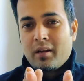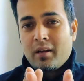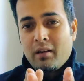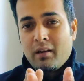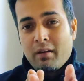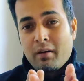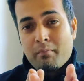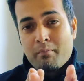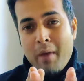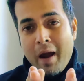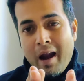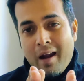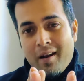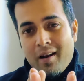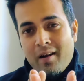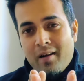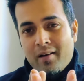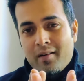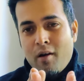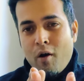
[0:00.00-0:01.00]
and even
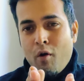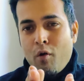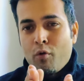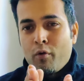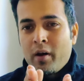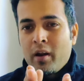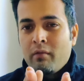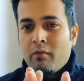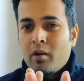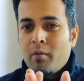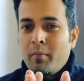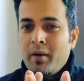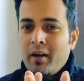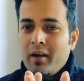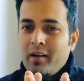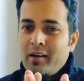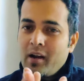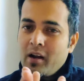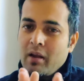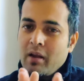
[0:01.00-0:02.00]
parallel downloading will
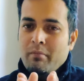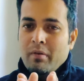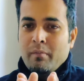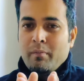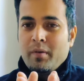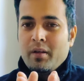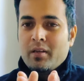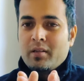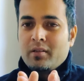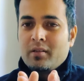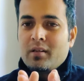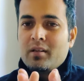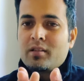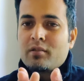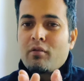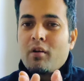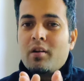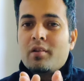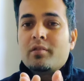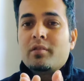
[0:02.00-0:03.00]
be 10 mbps. That
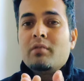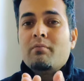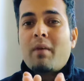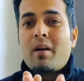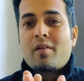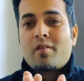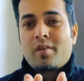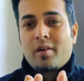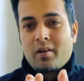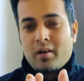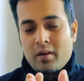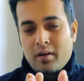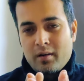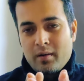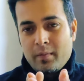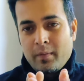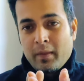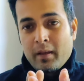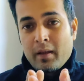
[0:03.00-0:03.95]
is called symmetrical.